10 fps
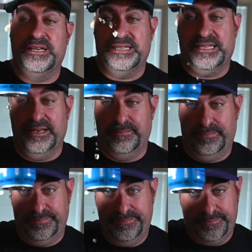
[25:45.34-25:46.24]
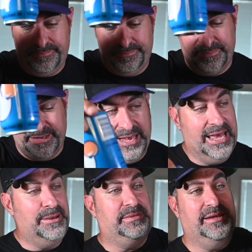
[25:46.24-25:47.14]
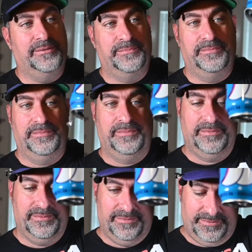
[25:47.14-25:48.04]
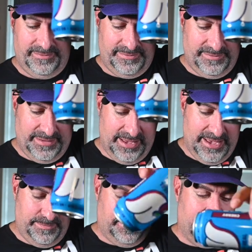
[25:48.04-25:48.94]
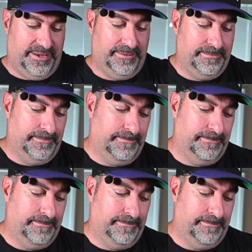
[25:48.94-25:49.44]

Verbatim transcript: So you can see, empty. Empty.